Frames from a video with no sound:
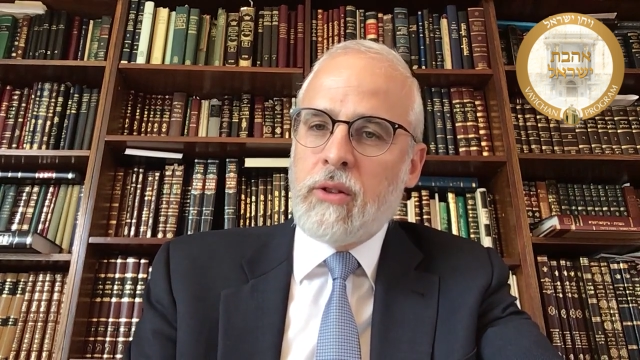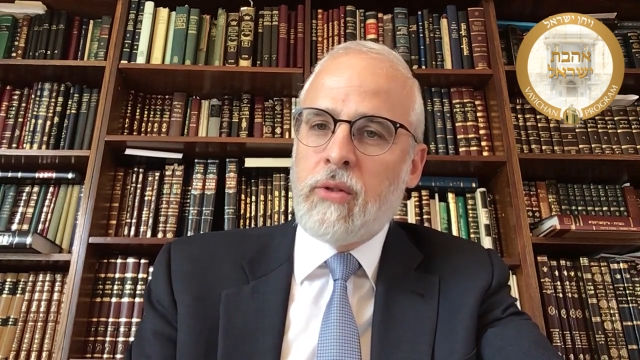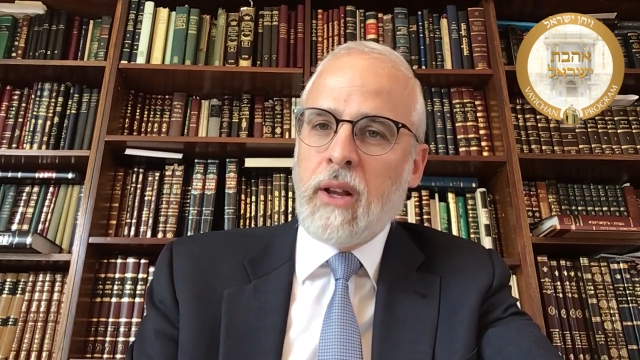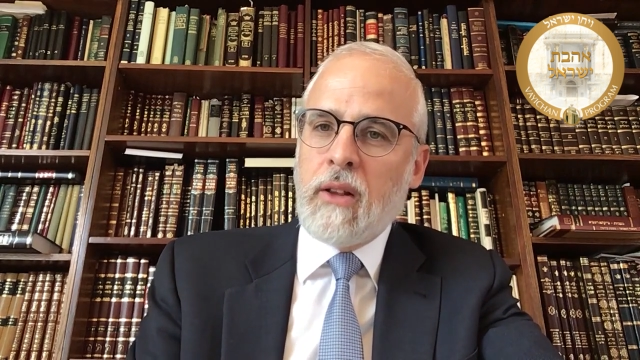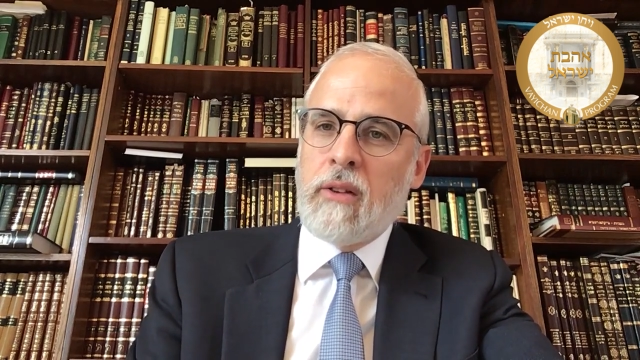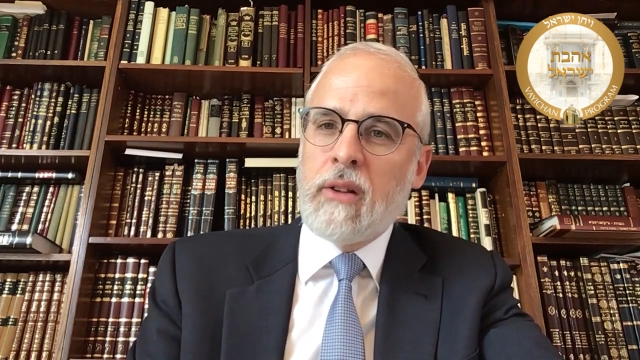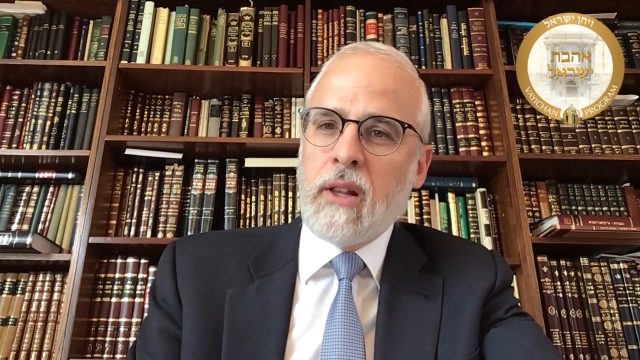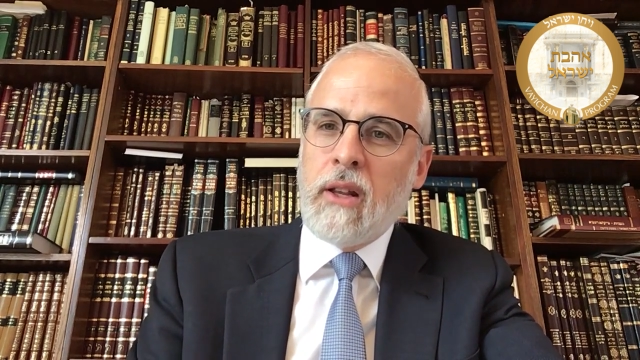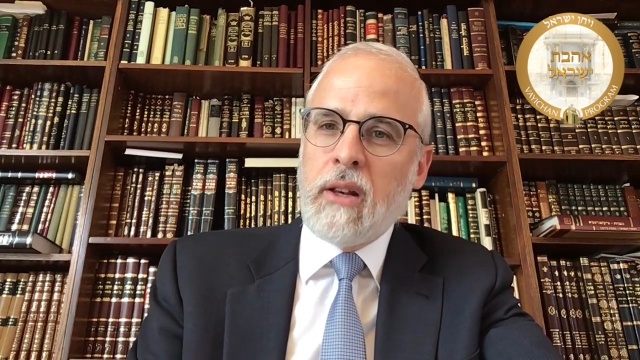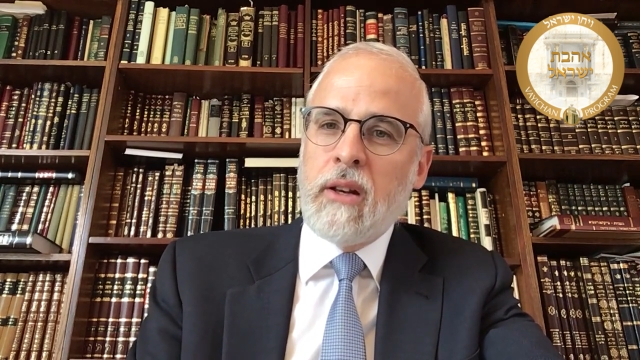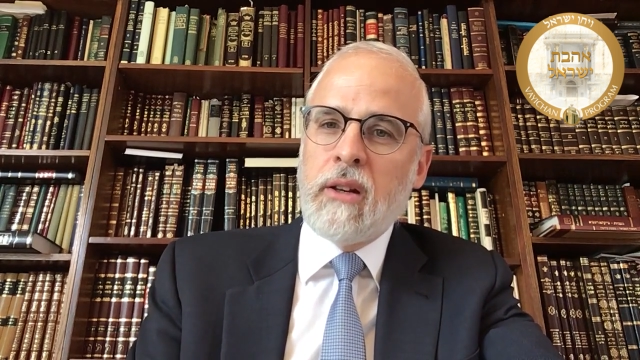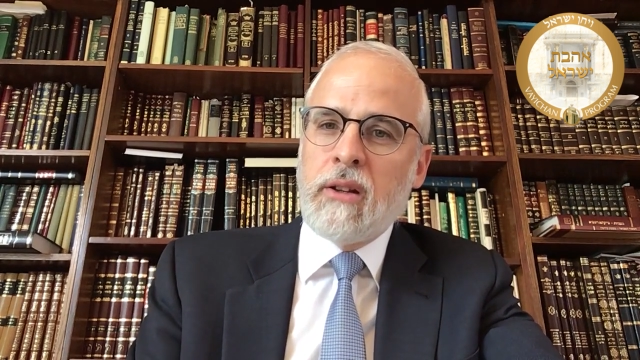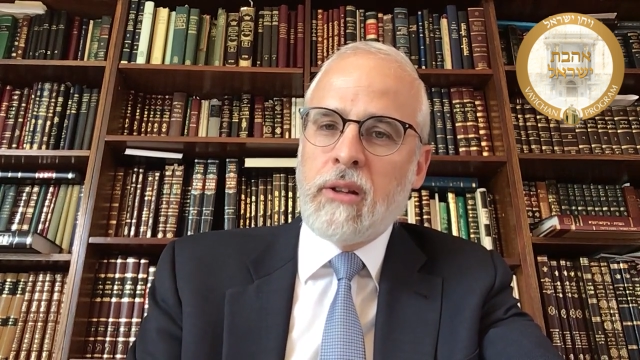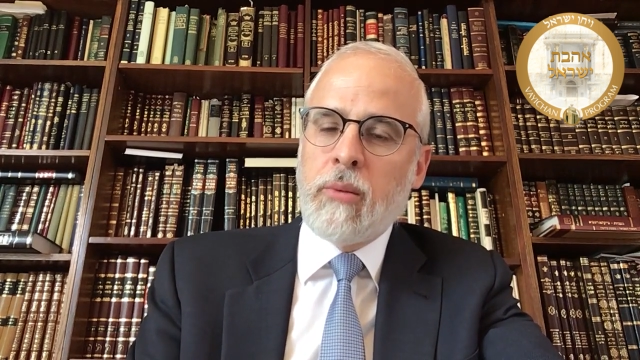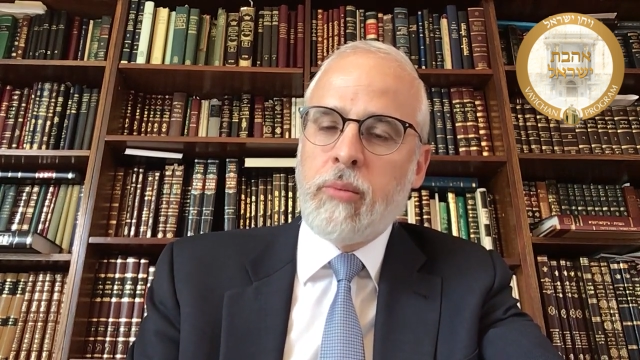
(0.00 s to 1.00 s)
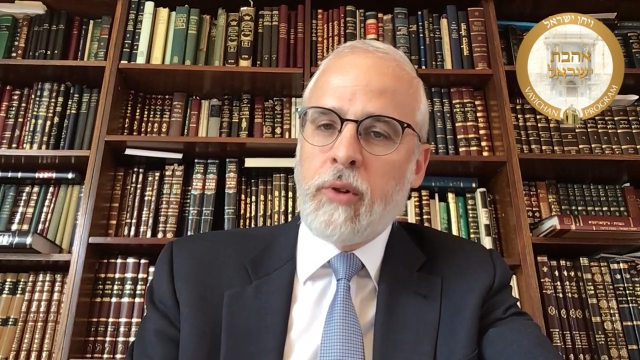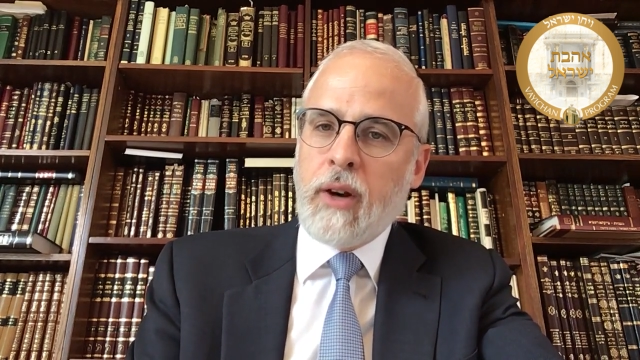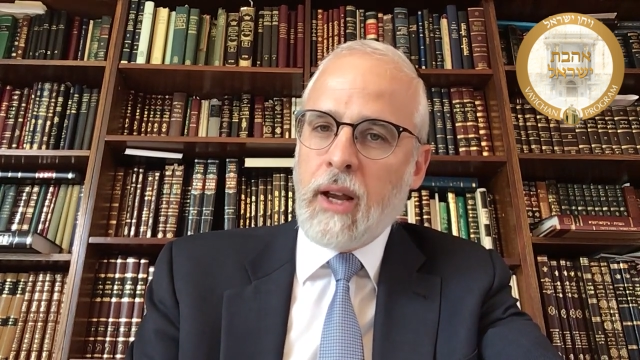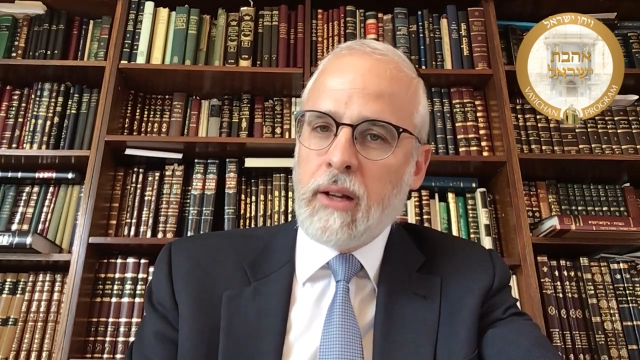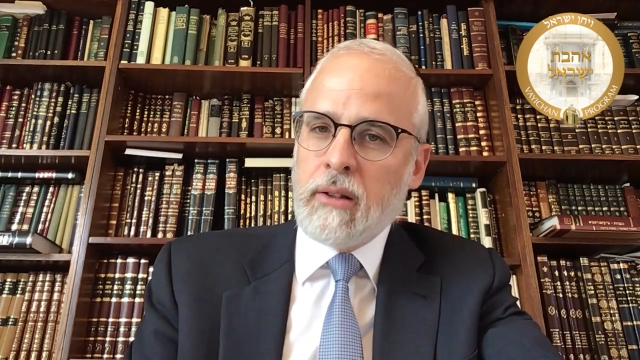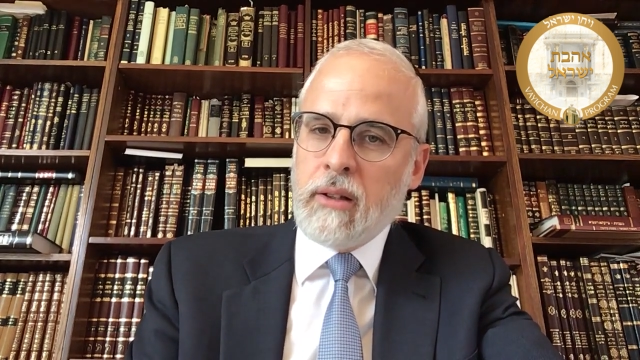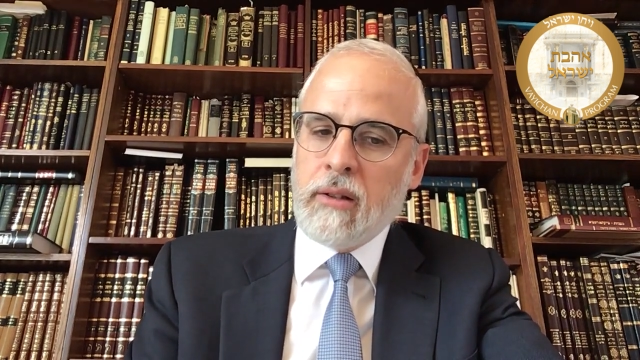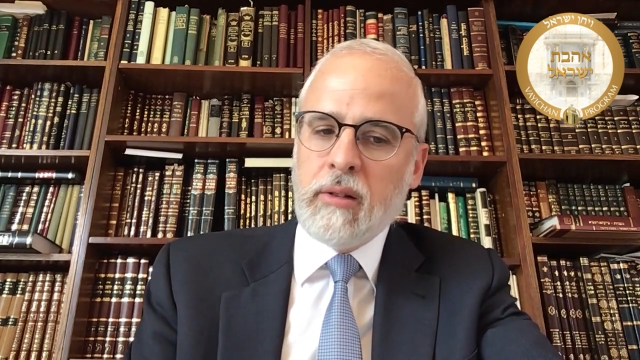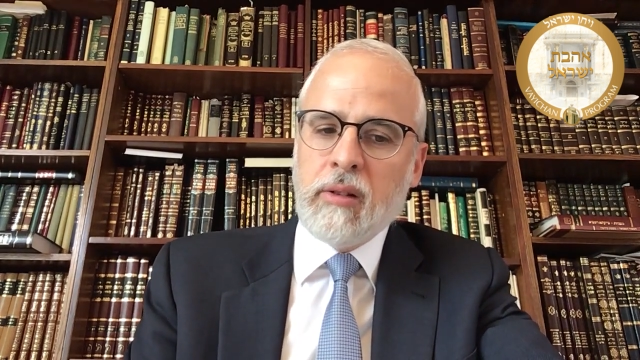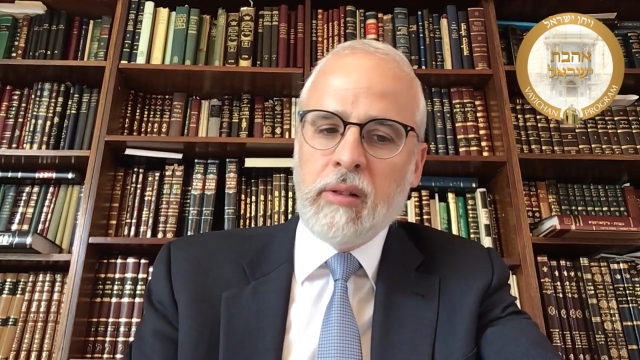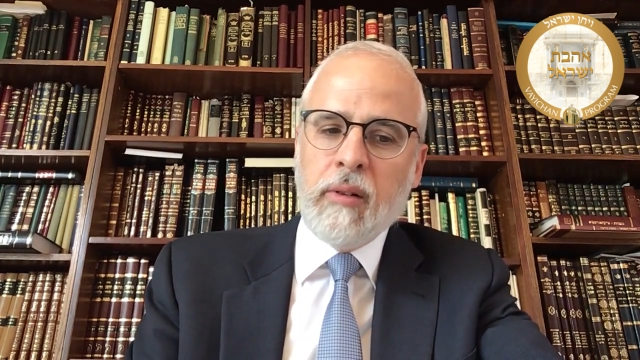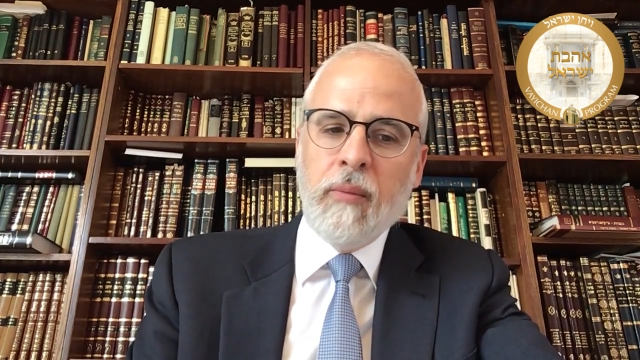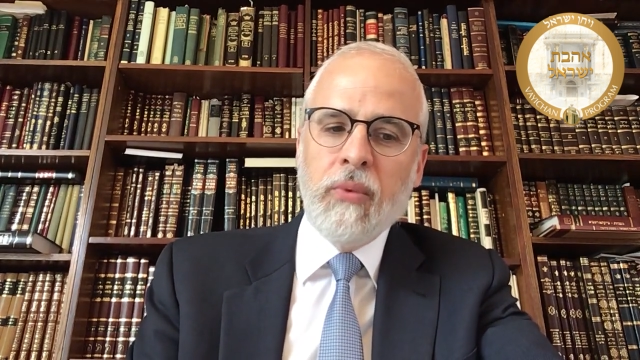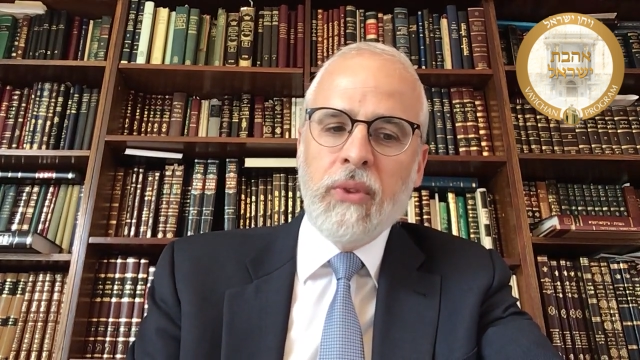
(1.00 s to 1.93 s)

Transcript: translated into practice,